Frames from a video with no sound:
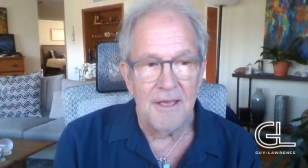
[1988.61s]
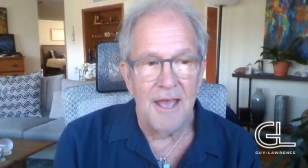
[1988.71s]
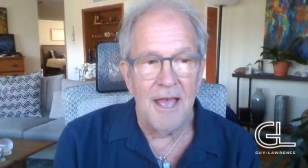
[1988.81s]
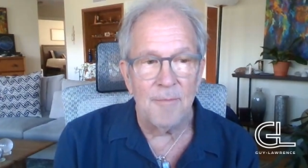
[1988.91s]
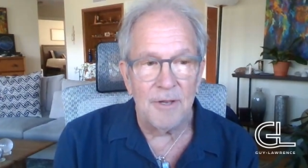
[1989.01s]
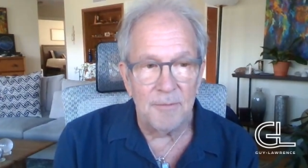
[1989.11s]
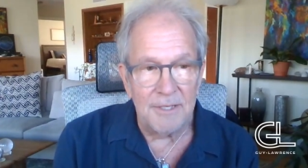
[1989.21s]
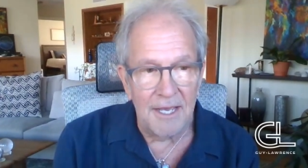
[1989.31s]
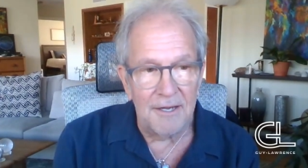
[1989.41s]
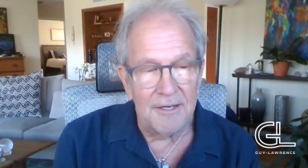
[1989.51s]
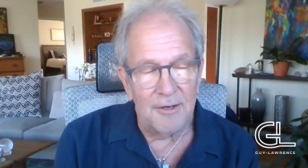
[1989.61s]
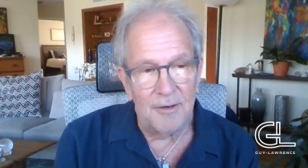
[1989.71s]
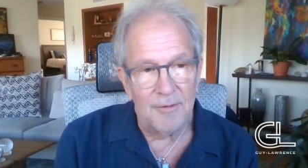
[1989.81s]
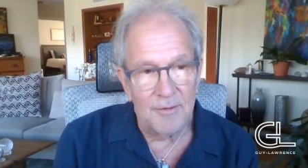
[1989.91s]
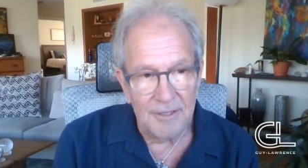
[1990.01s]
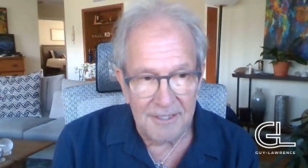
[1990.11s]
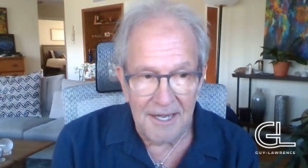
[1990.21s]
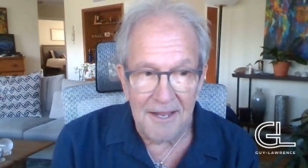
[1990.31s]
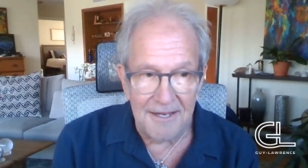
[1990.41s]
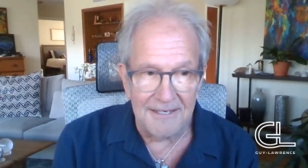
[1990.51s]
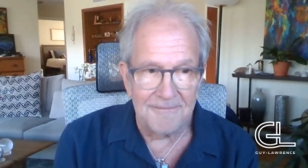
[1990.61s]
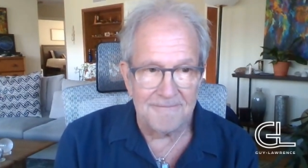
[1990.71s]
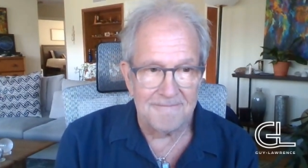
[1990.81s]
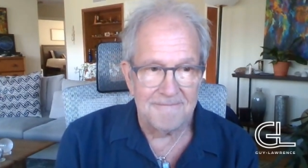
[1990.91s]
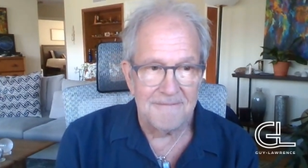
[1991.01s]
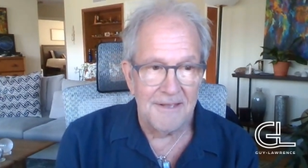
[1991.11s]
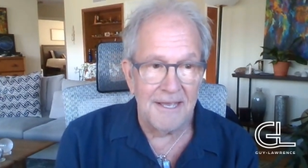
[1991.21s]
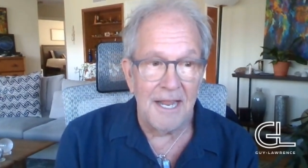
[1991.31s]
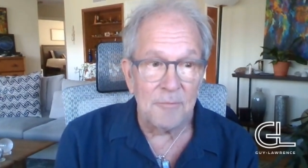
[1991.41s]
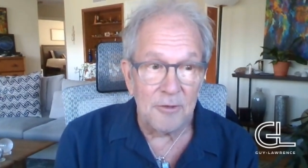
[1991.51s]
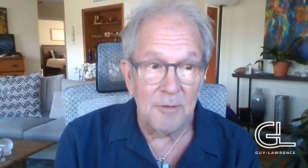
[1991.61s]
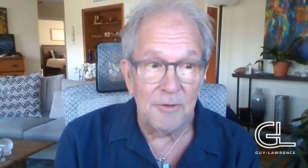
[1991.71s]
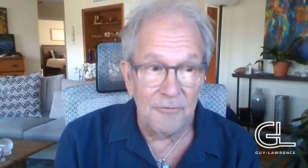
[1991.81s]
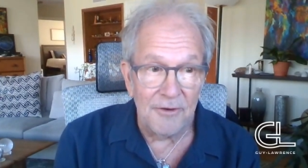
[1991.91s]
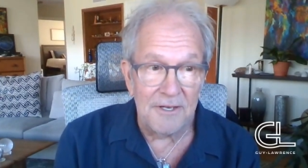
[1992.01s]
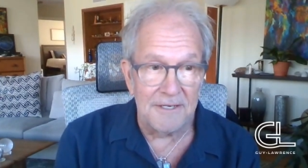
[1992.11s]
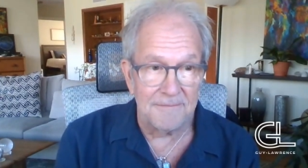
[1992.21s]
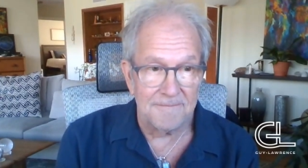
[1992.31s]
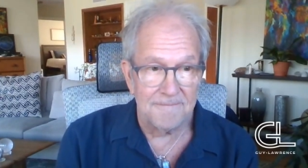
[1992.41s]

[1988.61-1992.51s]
I'm going to be out of here today and I'm going to be fine.